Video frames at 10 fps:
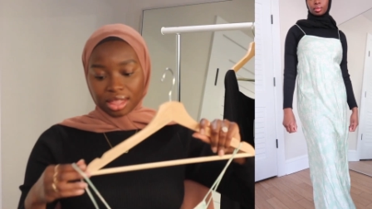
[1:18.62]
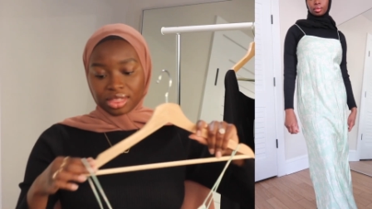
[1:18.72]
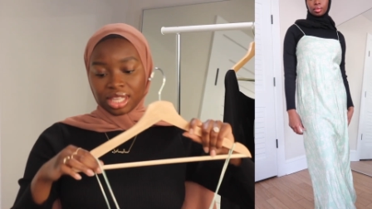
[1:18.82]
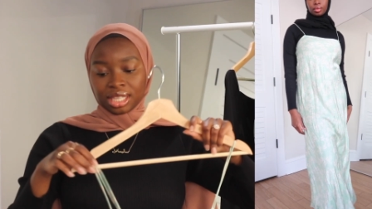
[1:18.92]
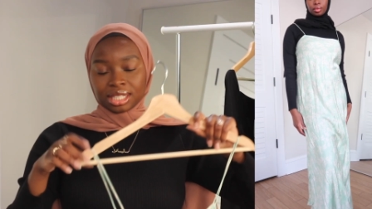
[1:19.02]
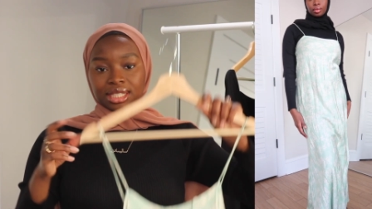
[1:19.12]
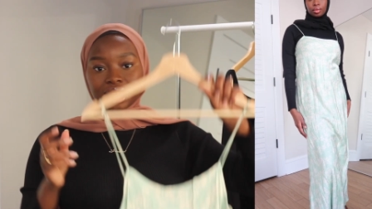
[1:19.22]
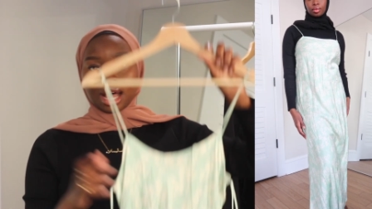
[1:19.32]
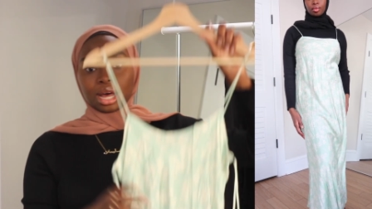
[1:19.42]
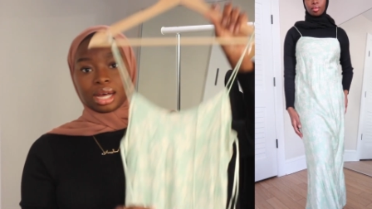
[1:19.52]
these
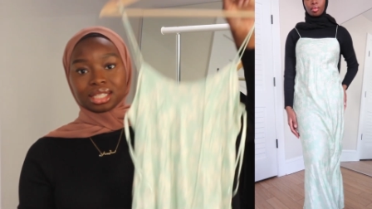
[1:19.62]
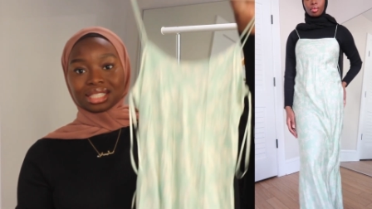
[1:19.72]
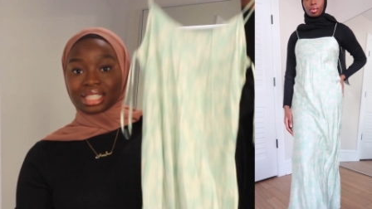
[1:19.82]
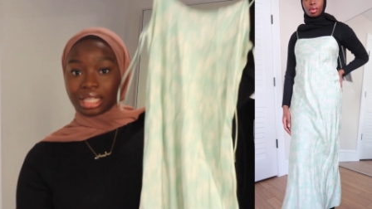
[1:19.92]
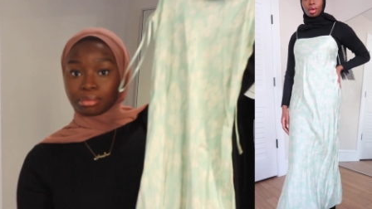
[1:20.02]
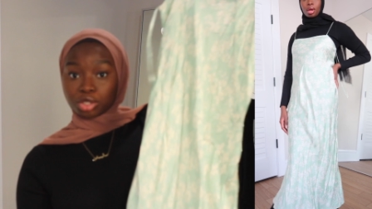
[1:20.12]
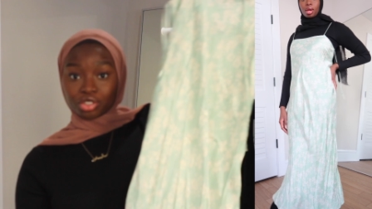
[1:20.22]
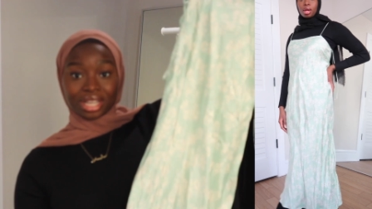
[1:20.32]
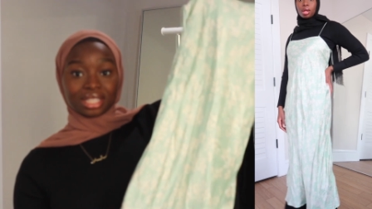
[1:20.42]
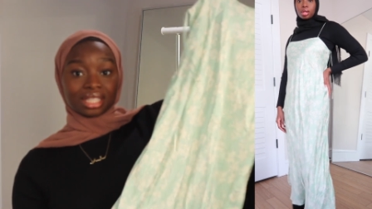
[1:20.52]
uh, slip
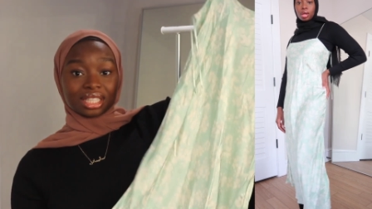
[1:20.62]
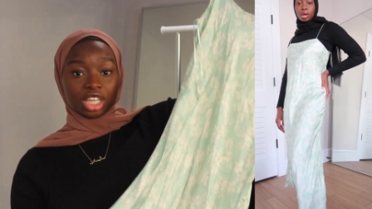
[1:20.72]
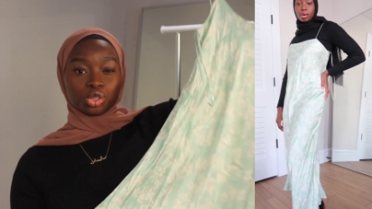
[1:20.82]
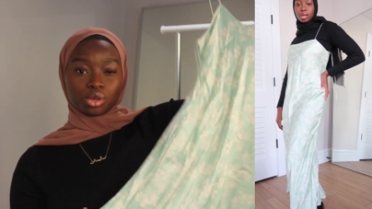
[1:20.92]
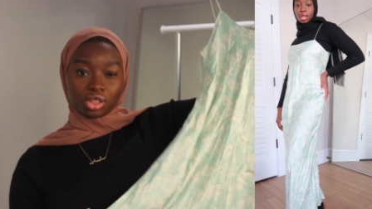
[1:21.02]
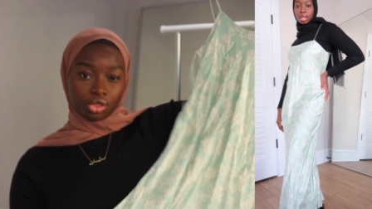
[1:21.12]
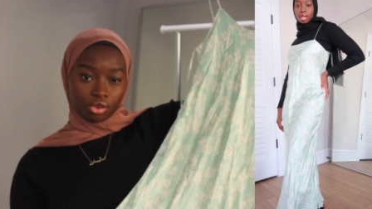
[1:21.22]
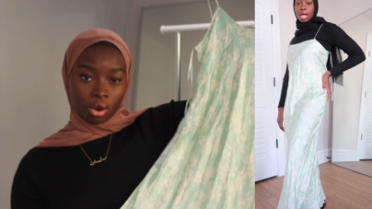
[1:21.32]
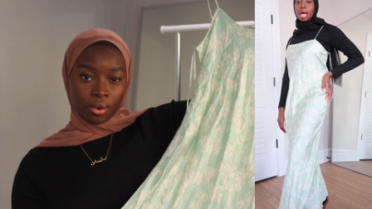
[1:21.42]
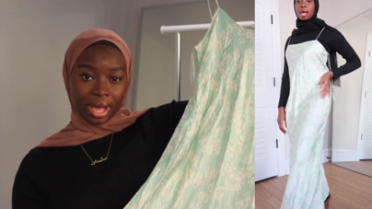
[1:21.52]
dresses that you can
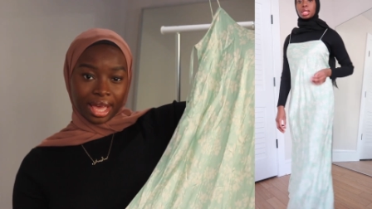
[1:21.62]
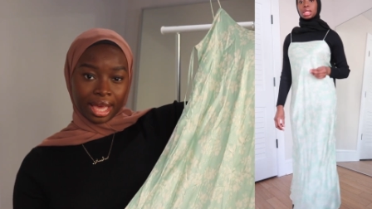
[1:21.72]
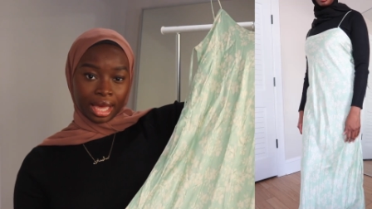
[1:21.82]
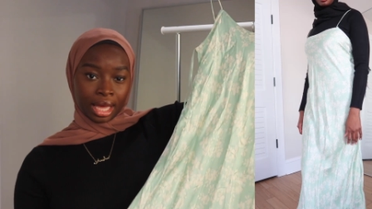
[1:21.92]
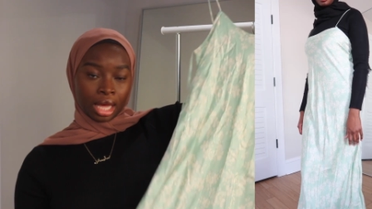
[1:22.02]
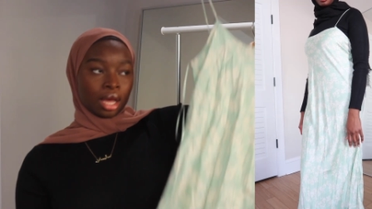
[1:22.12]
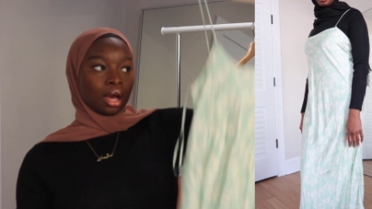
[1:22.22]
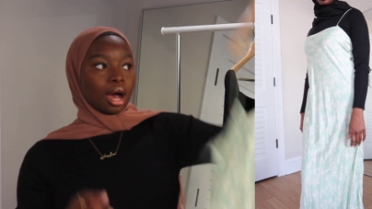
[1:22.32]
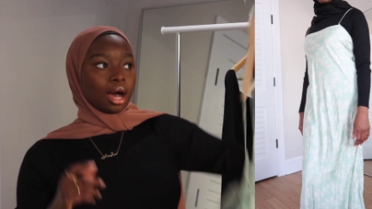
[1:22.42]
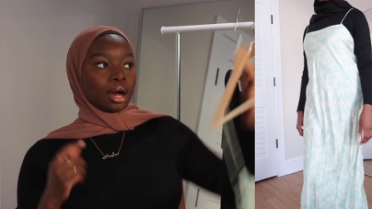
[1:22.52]
throw a
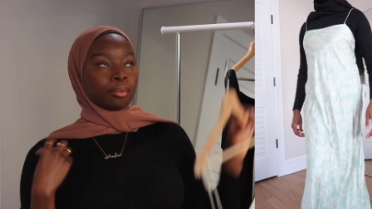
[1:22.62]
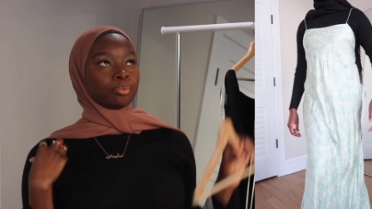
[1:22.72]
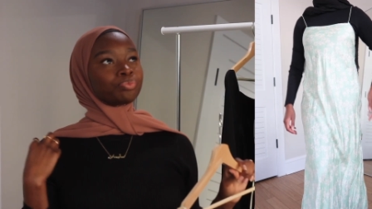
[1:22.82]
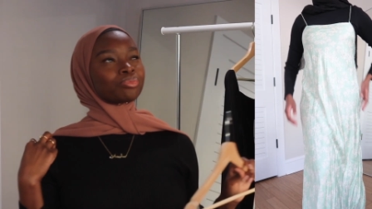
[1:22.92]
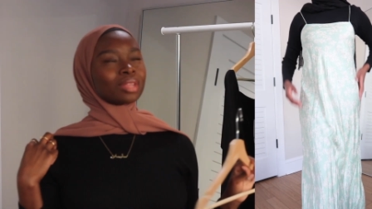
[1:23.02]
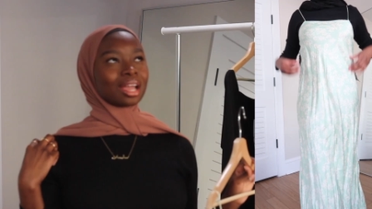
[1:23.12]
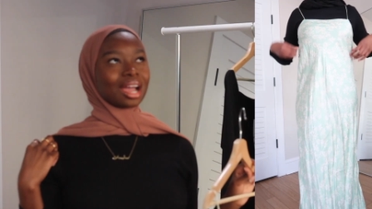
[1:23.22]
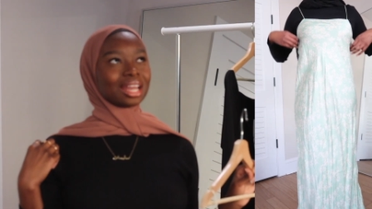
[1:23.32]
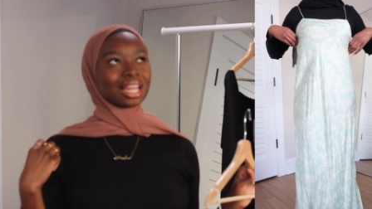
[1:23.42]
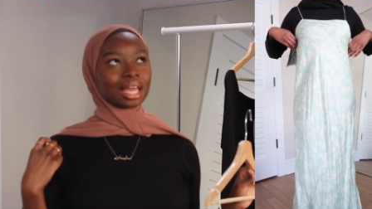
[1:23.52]
um,
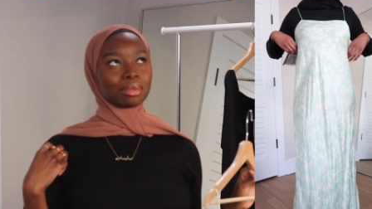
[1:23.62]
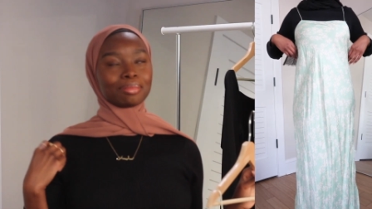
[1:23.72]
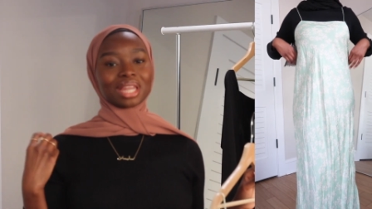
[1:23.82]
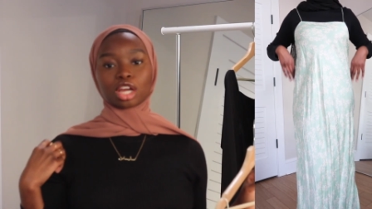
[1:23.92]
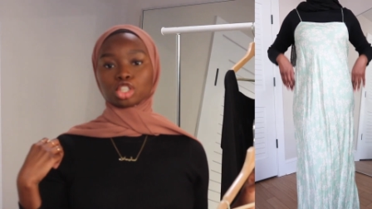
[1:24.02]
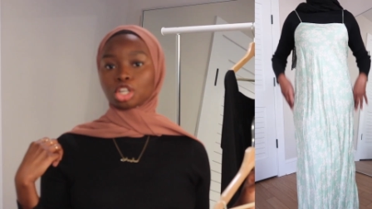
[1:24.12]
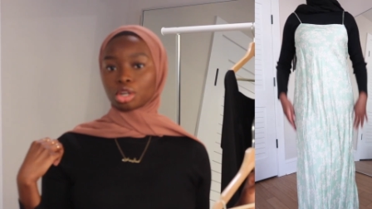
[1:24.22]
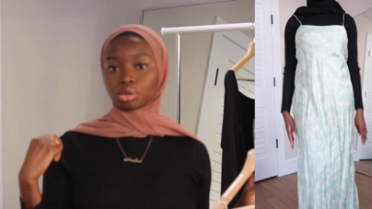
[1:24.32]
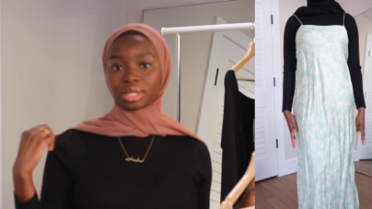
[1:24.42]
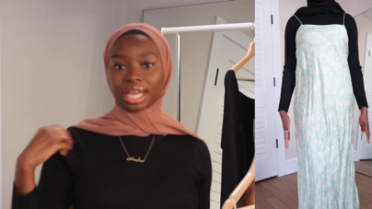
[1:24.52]
kind of like maybe like a
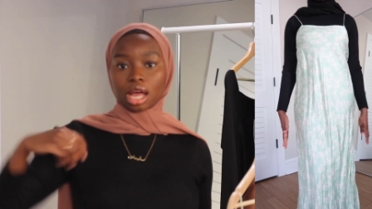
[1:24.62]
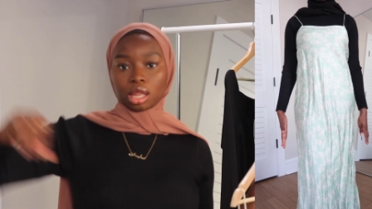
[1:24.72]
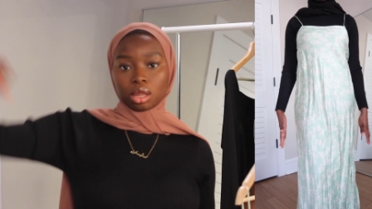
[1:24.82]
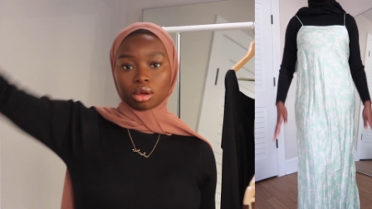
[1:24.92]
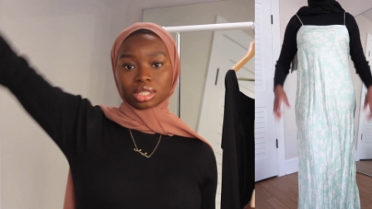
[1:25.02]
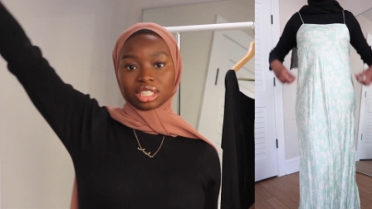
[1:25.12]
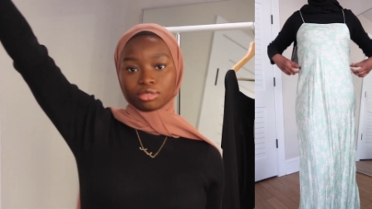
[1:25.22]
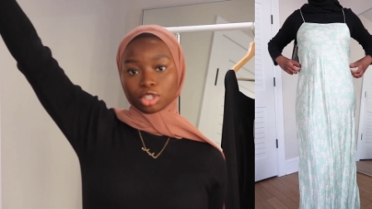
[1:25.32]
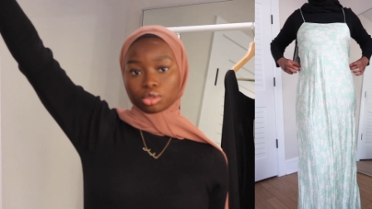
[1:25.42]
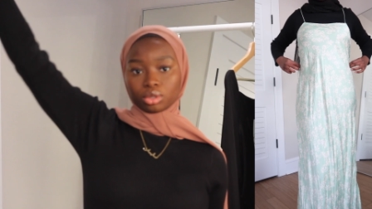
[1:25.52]
turtleneck, a long sleeve
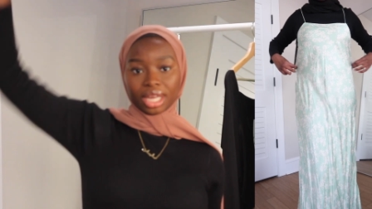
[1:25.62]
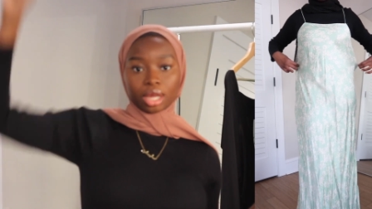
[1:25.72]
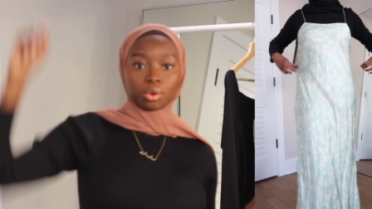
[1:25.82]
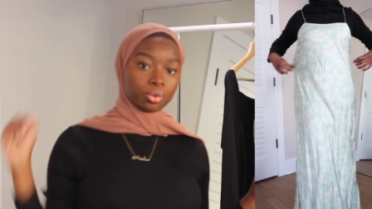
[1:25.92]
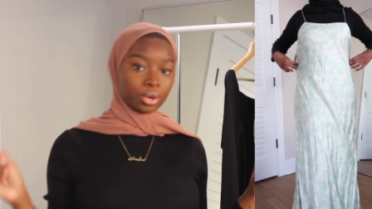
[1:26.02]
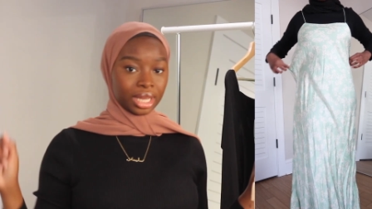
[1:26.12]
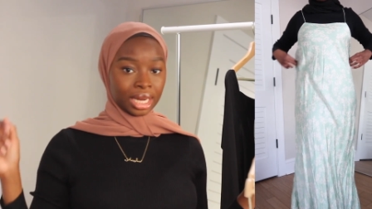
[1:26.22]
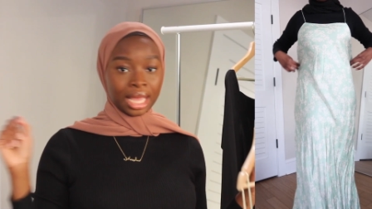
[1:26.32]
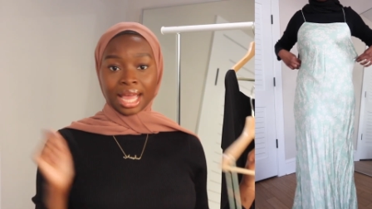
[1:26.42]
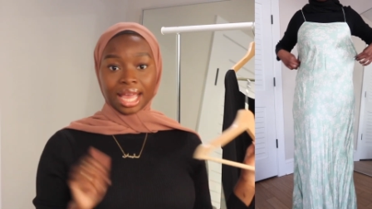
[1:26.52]
turtleneck on,
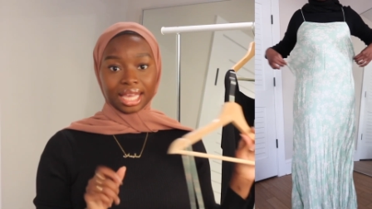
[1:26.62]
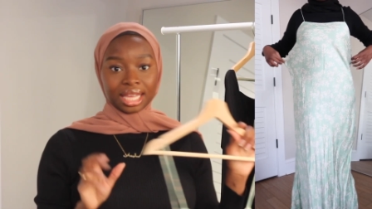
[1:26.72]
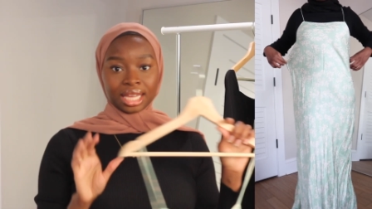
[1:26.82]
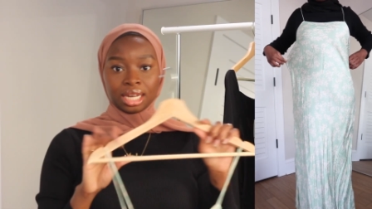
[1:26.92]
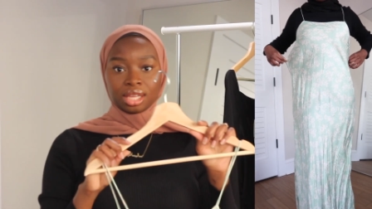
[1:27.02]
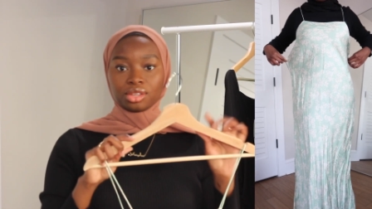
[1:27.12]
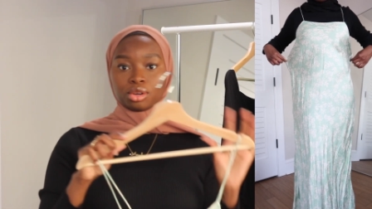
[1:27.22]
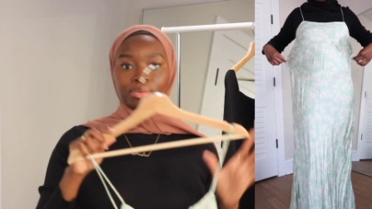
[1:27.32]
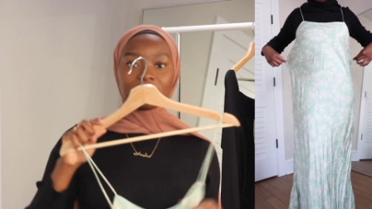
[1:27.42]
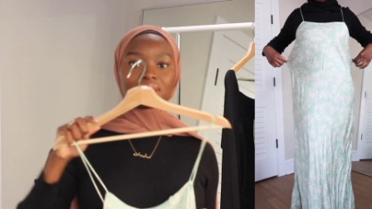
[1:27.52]
and you'll
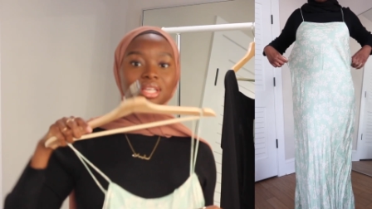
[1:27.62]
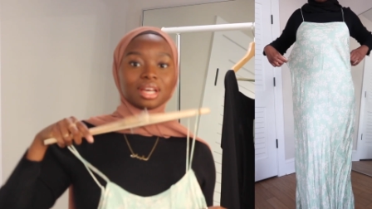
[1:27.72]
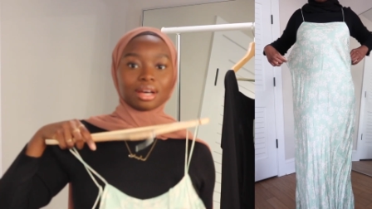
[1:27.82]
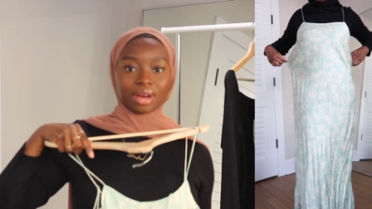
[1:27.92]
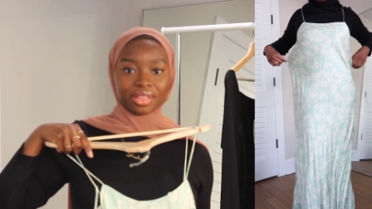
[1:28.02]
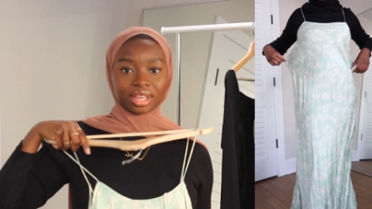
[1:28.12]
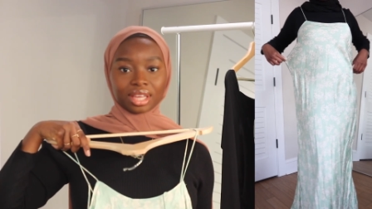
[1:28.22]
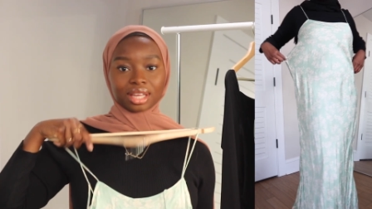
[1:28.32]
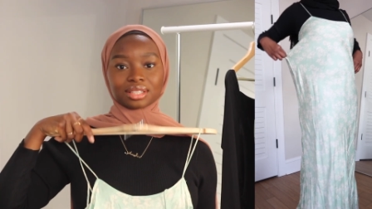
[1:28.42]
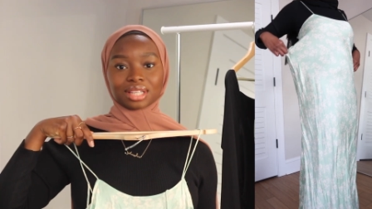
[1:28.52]
be good to go. I think
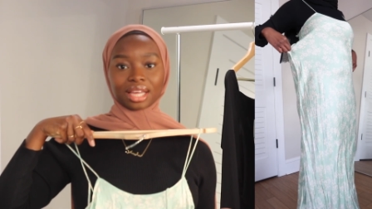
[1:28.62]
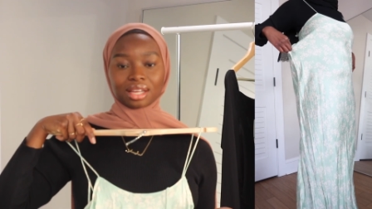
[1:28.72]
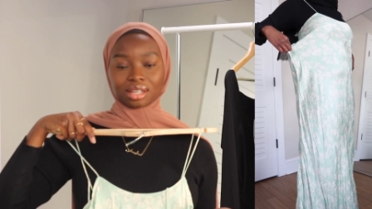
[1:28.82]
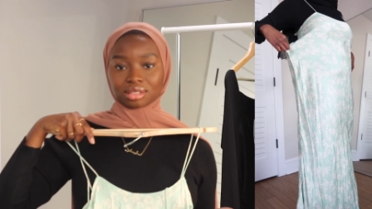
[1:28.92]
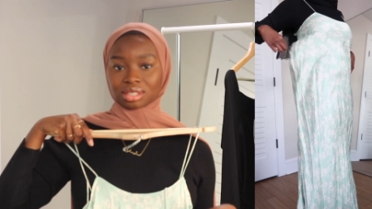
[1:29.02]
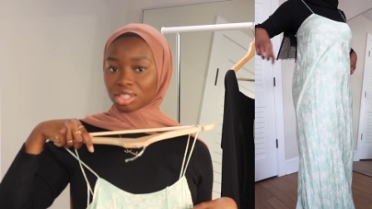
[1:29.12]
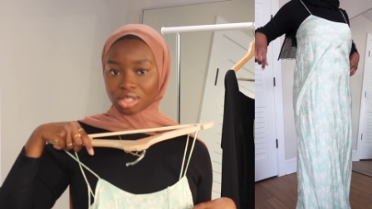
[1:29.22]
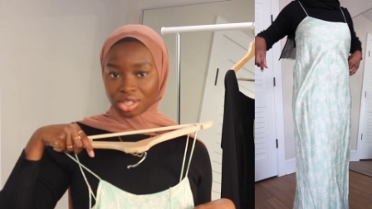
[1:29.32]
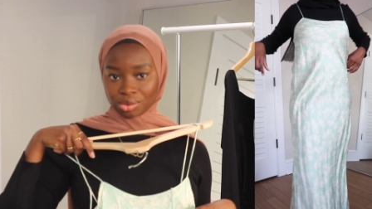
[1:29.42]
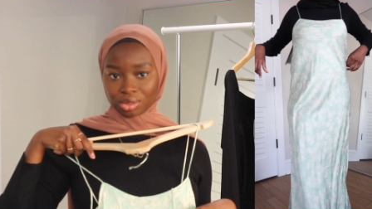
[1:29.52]
it's like such a
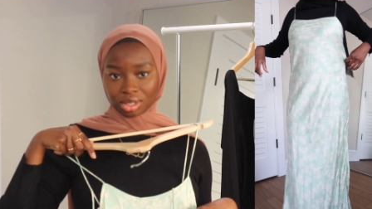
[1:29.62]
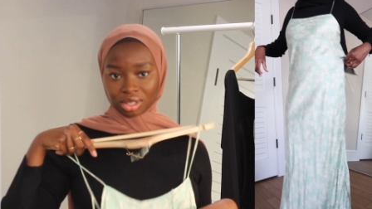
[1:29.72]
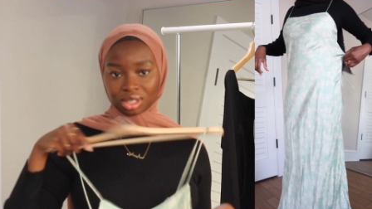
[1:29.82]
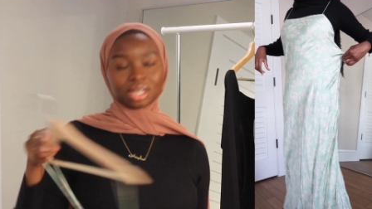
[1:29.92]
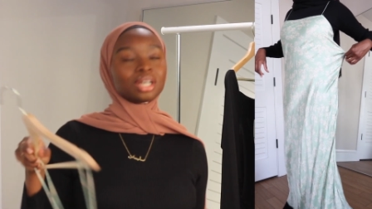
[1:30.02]
cute look.